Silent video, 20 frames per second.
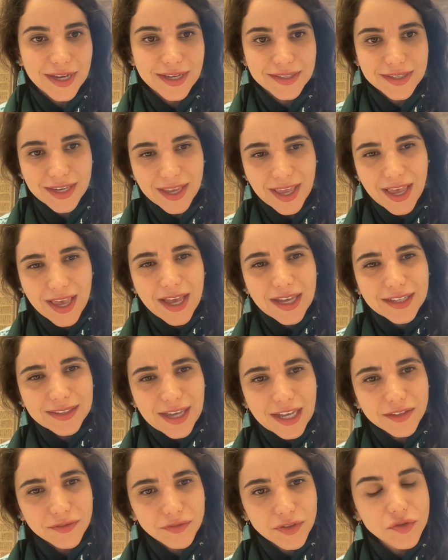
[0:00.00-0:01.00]
I think
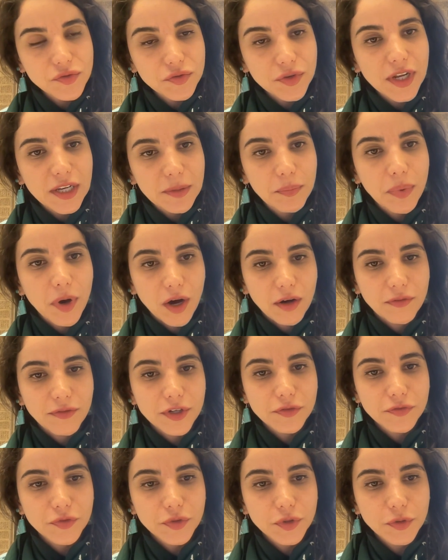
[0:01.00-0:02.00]
that was really
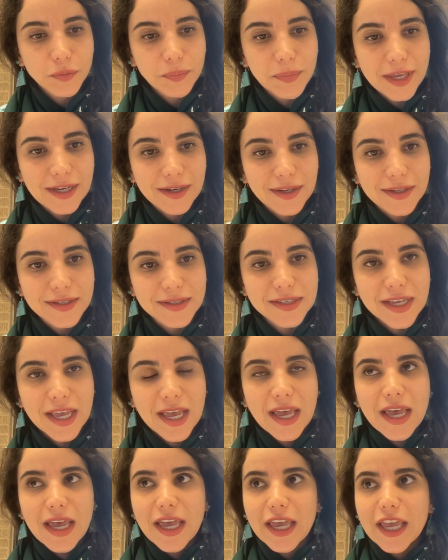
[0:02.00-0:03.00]
powerful, because
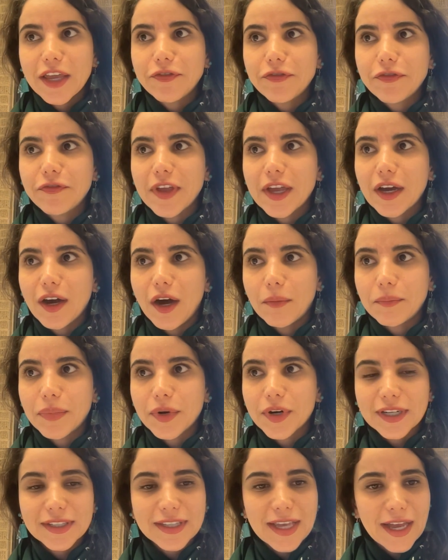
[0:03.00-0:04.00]
if we
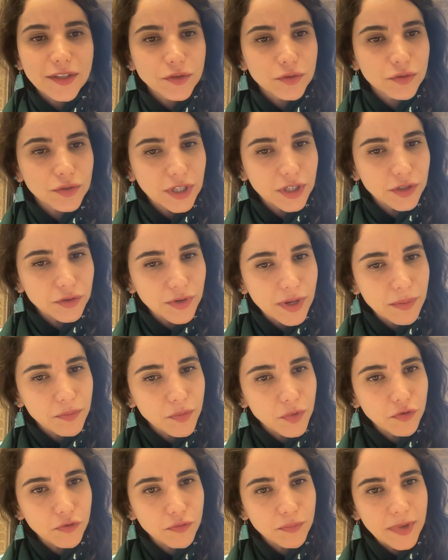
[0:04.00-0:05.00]
compare that to the Green
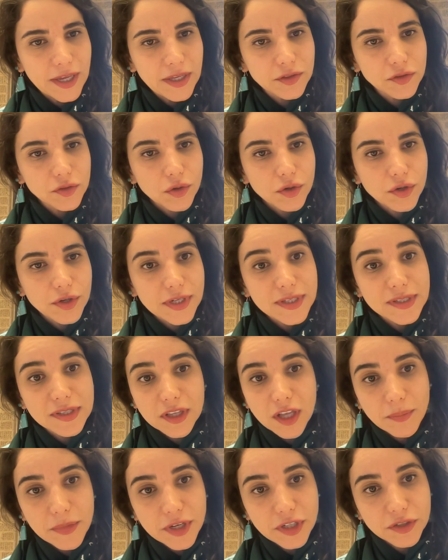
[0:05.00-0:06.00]
Movement or
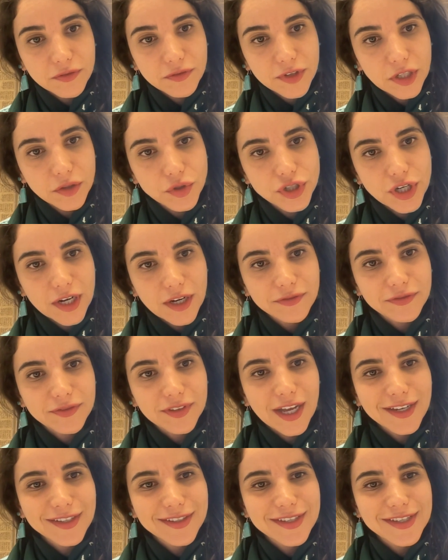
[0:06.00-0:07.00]
Islamic Revolution of
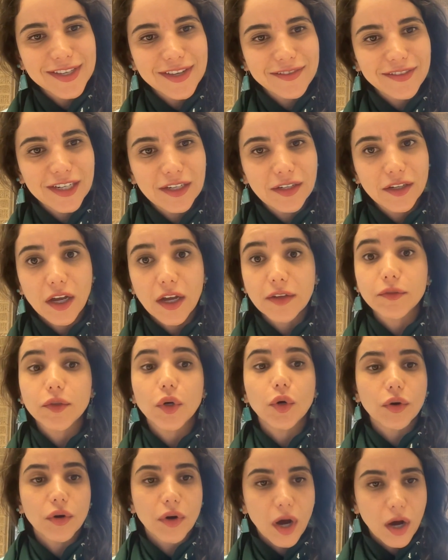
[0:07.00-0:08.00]
1979,
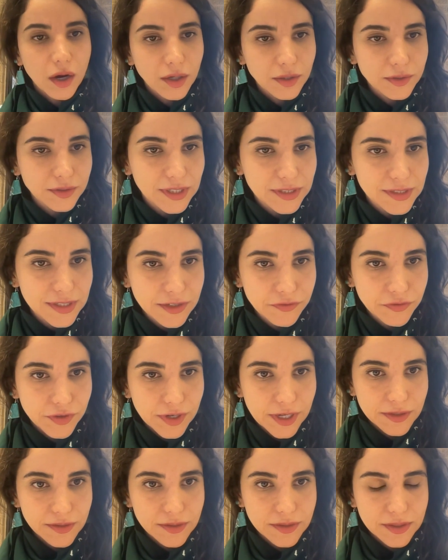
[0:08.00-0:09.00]
or all the
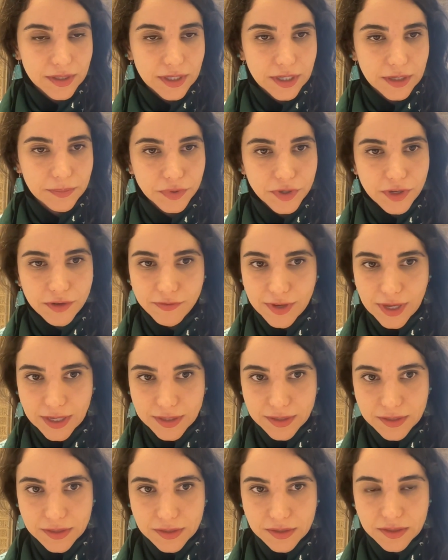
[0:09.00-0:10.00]
different
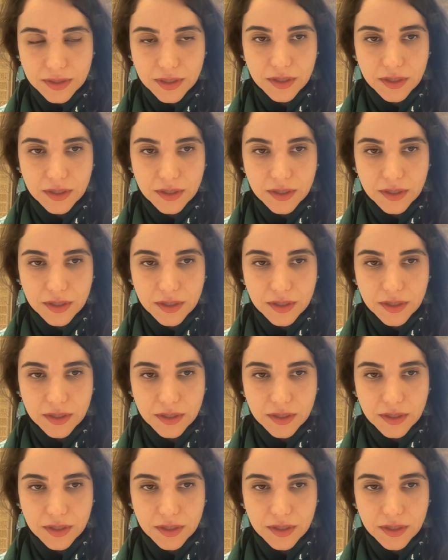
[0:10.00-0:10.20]
previous